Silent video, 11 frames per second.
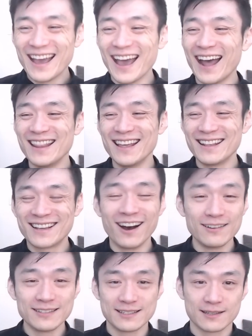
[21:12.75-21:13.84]
And then
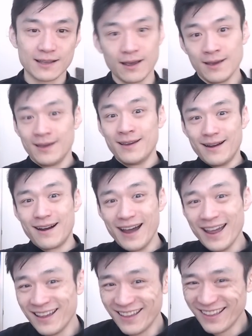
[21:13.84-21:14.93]
Colesy's just like, all
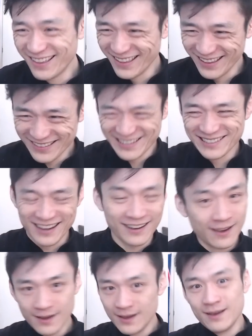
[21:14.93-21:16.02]
right, just like,
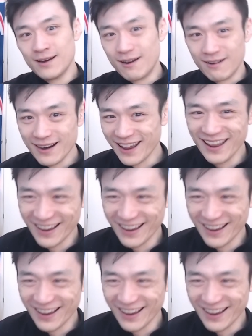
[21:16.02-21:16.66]
alrighty,